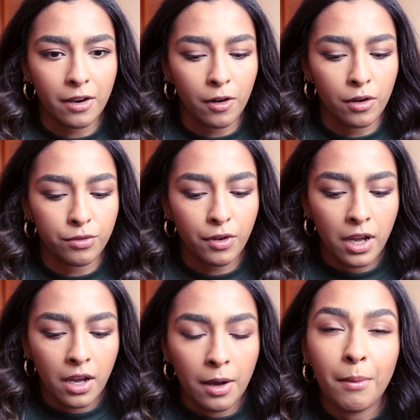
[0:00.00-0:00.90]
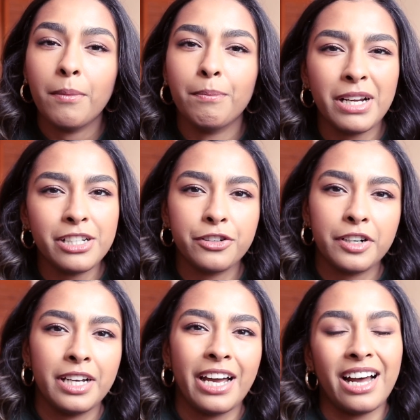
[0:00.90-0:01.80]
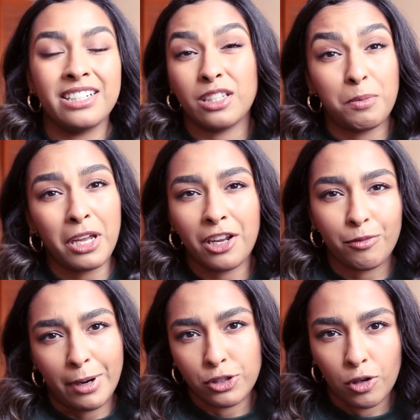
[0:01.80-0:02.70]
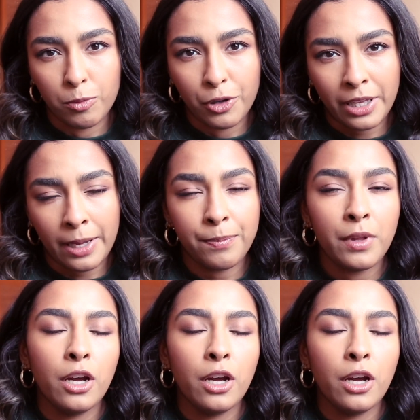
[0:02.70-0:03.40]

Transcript: of my degree and at the beginning of my job, really.